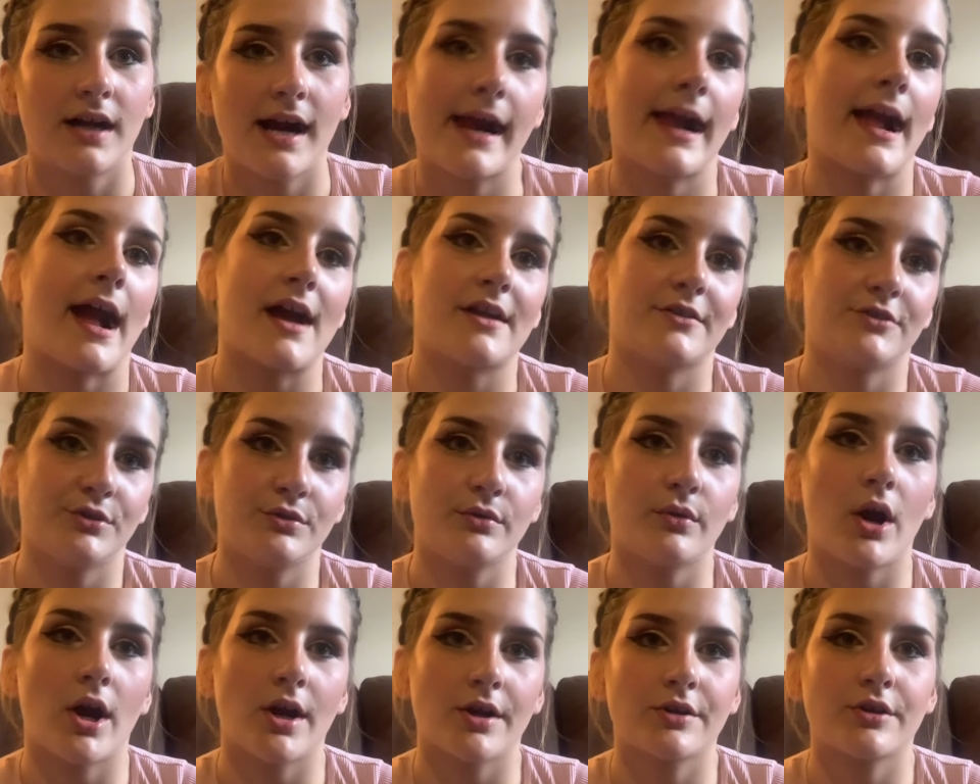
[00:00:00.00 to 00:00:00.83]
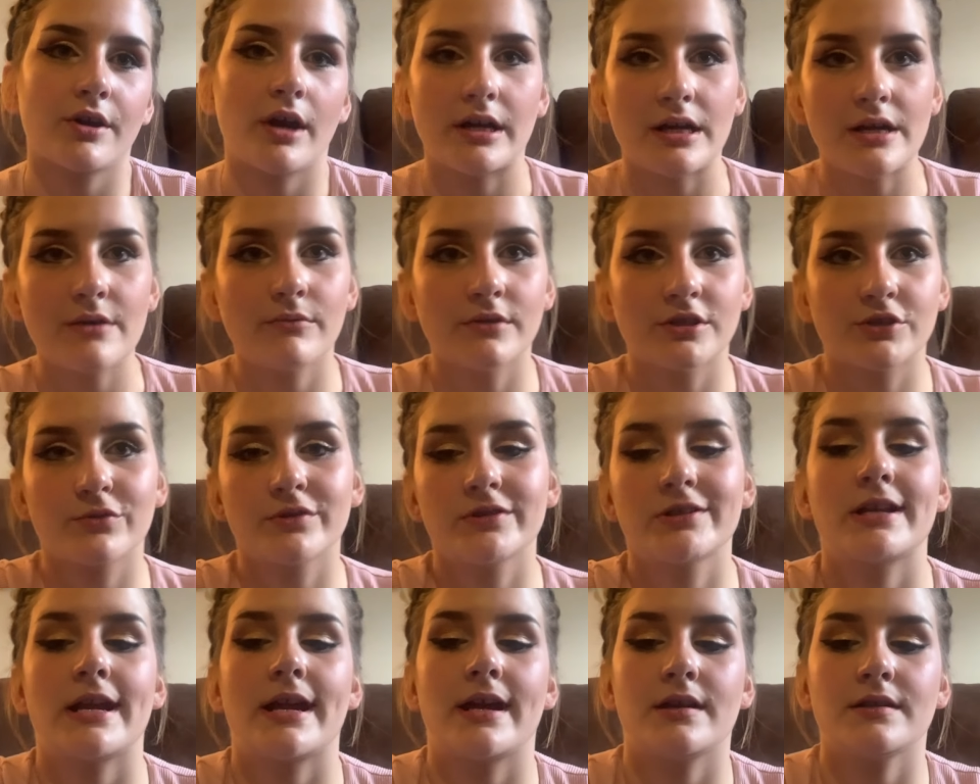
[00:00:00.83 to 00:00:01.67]
got a new art credit, which
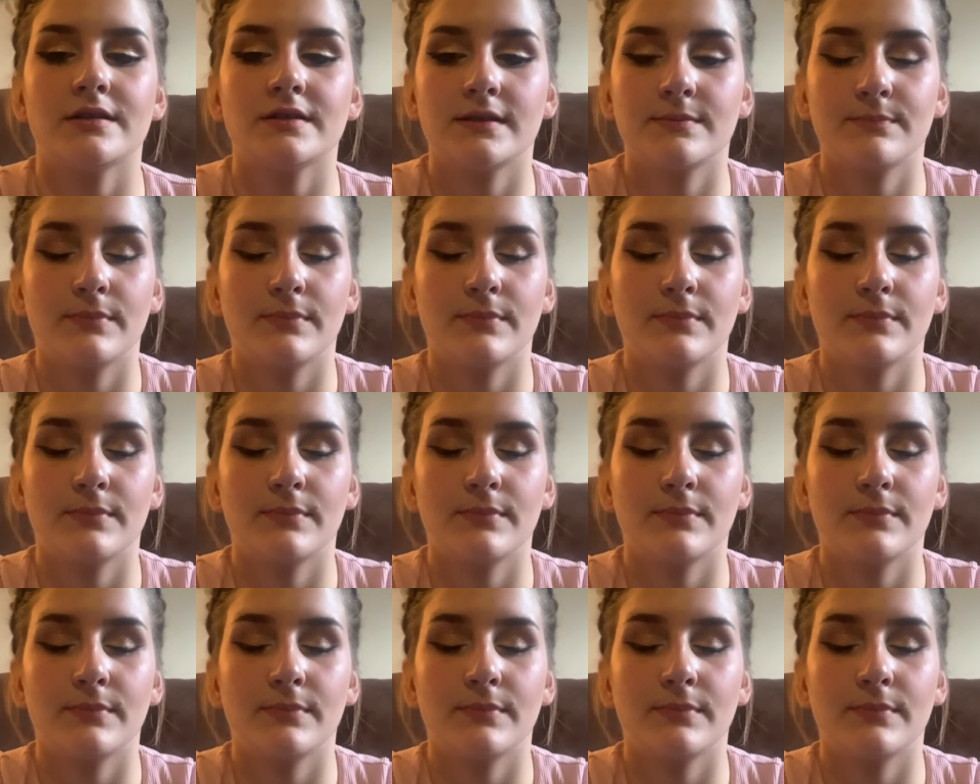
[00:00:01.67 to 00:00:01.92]
was dance.